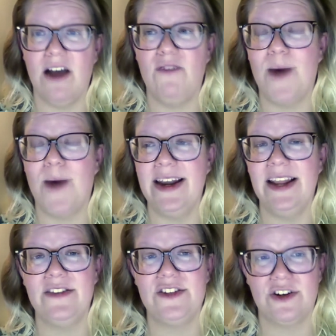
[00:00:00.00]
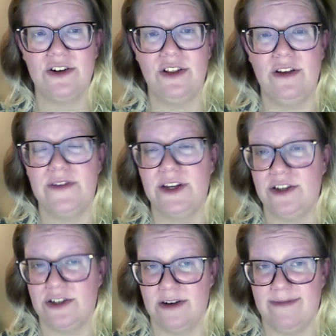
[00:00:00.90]
of widening the circle of
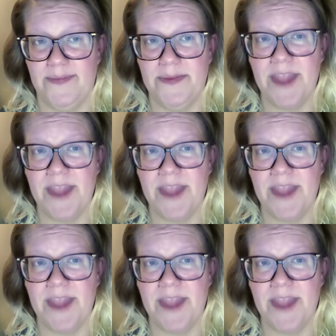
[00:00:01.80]
concern.